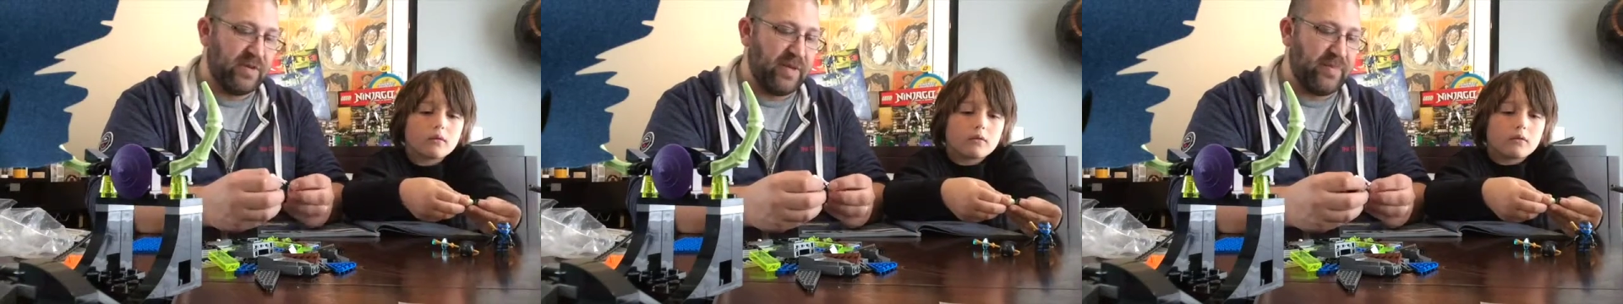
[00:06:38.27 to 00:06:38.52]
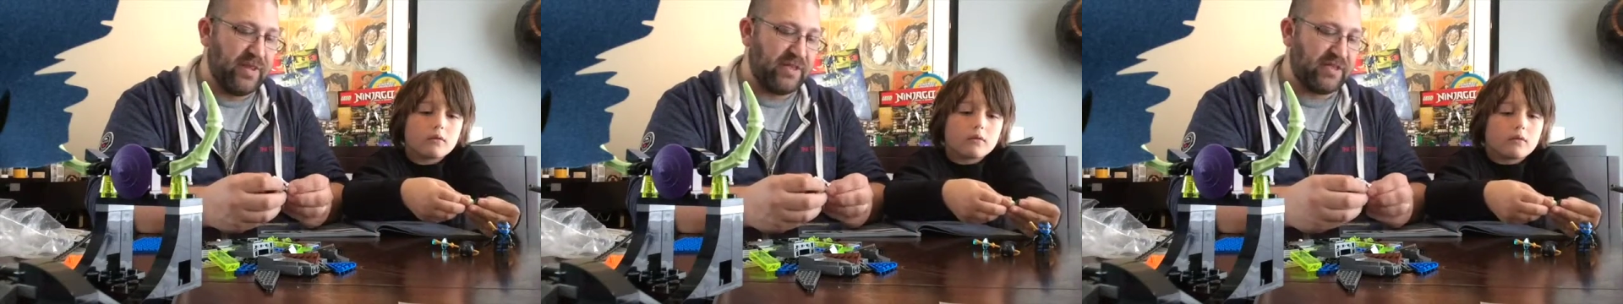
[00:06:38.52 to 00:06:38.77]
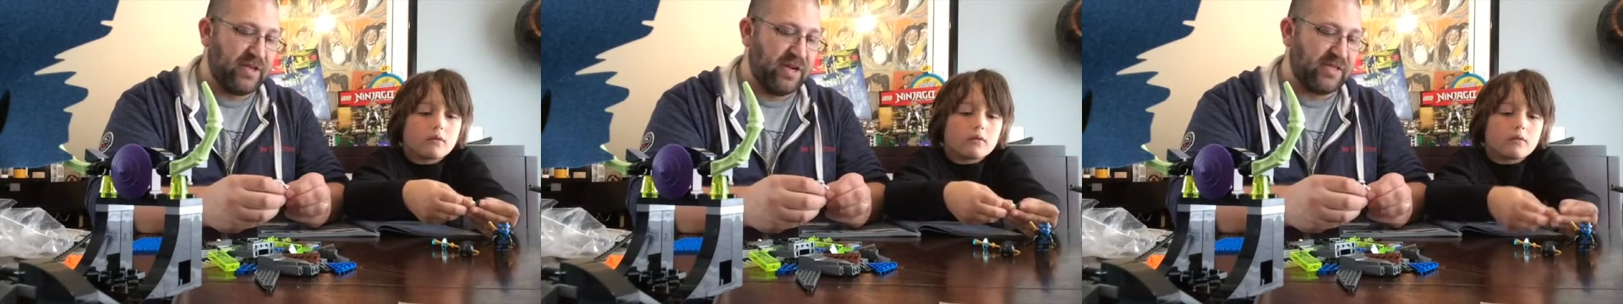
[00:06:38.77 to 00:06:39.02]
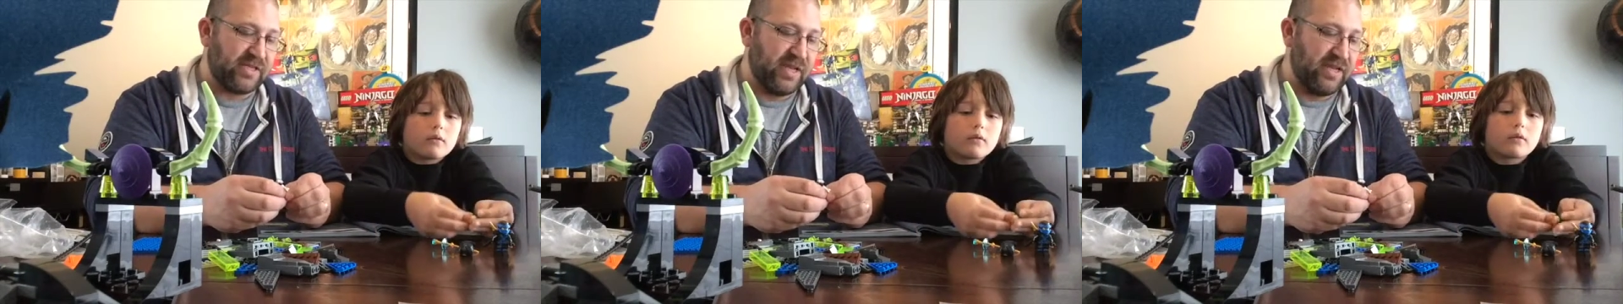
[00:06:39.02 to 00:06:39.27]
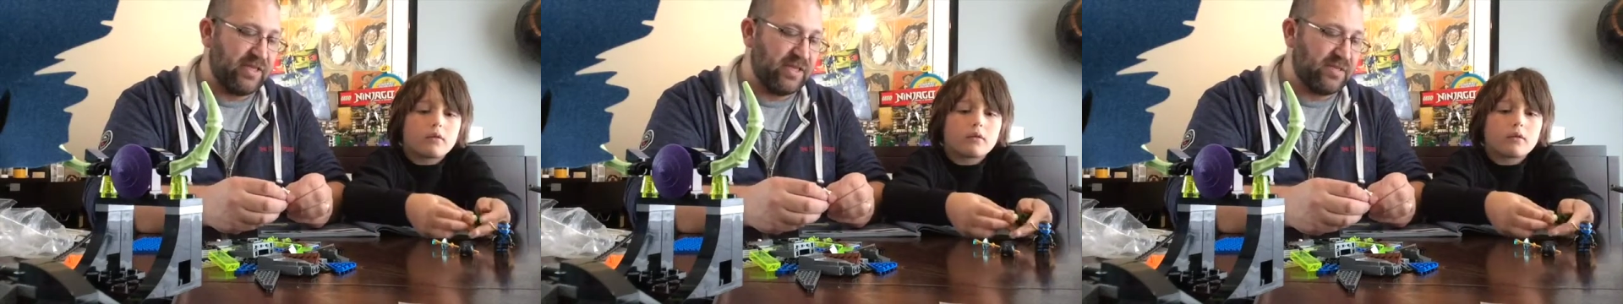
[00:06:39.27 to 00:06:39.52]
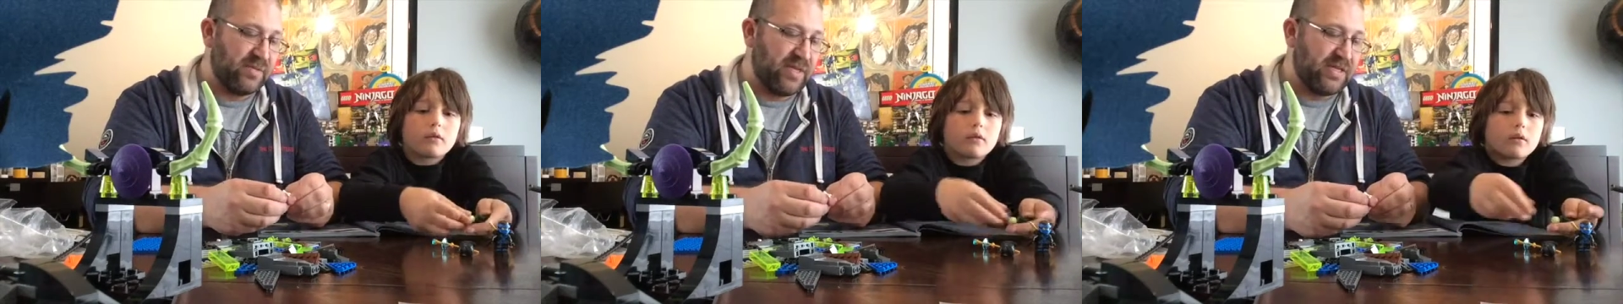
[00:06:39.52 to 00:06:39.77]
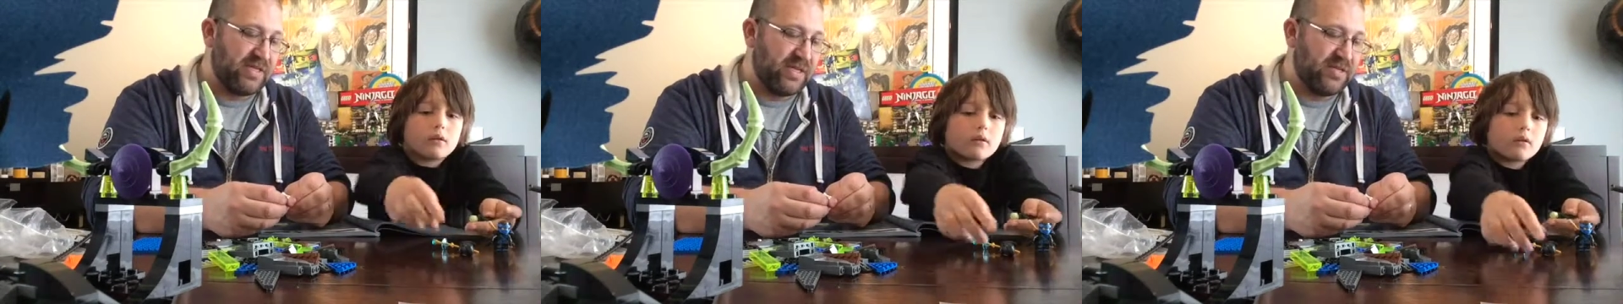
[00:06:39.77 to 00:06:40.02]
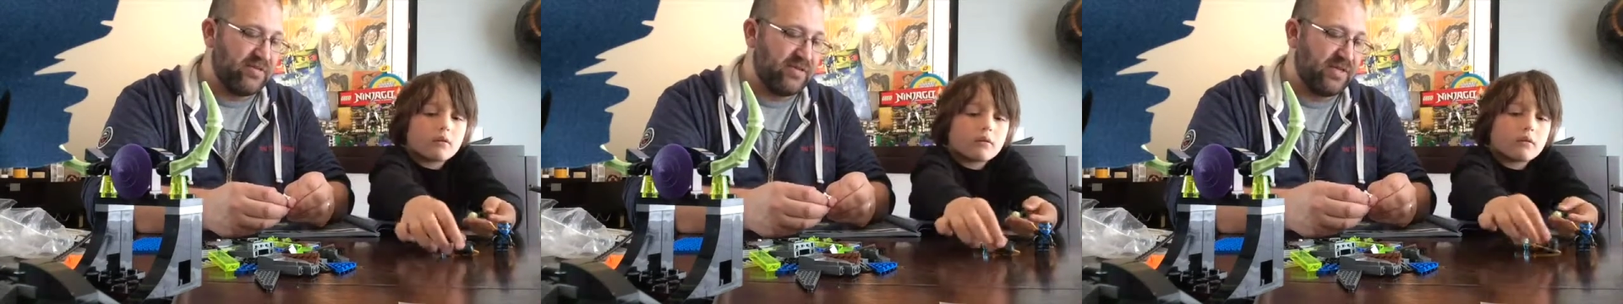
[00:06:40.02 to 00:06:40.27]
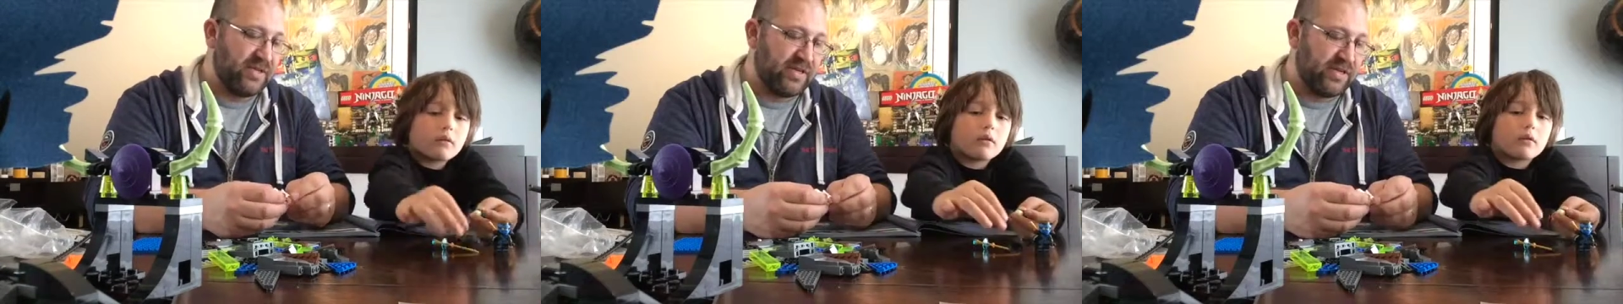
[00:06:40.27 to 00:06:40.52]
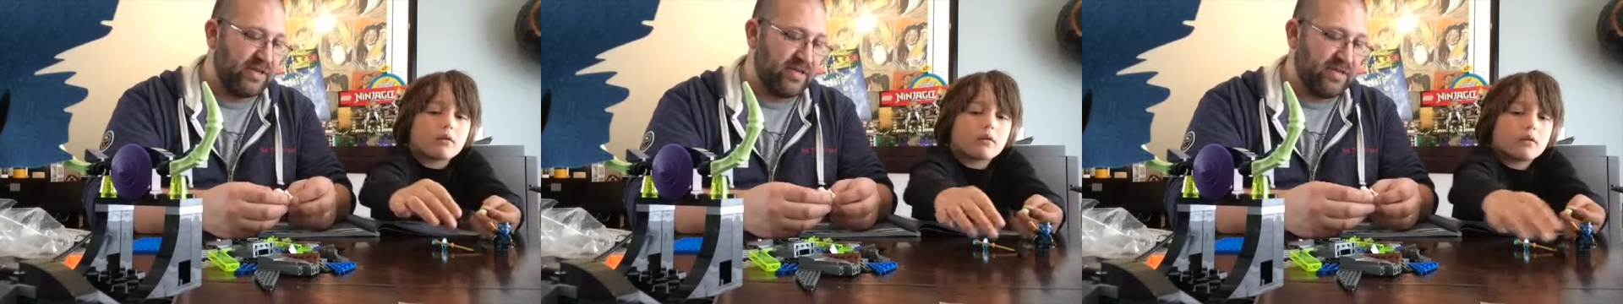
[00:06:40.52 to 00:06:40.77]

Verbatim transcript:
Speaker 1: but I bet there's a lot of skeletons in that set too, isn't there?